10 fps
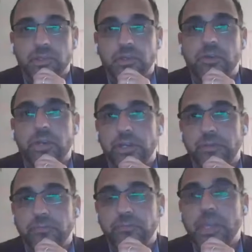Right.
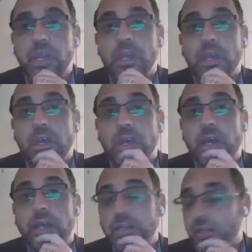Uh,
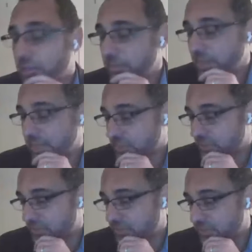and let me ask
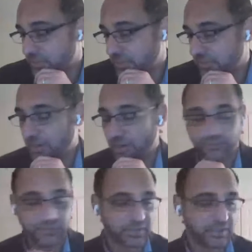you this. I mean, in, in our
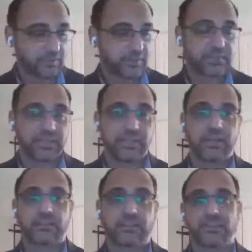field, risk
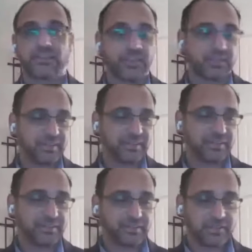analysis, right?
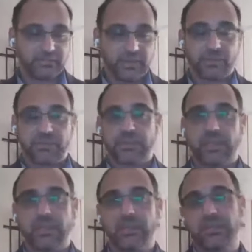Uh, there's a famous
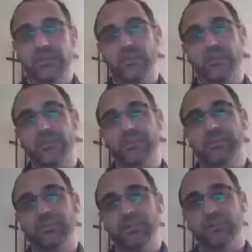saying
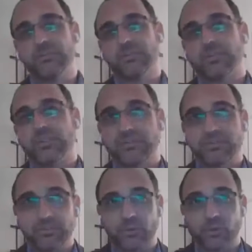where, you know, if
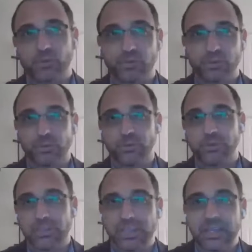those
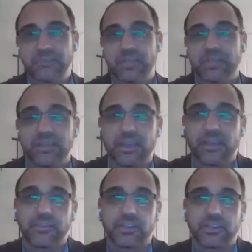who claim that they
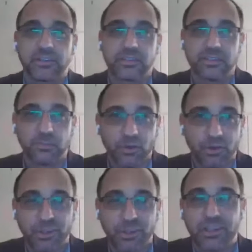have the crystal
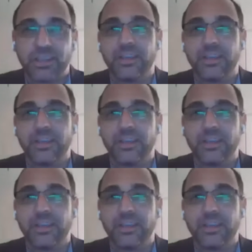ball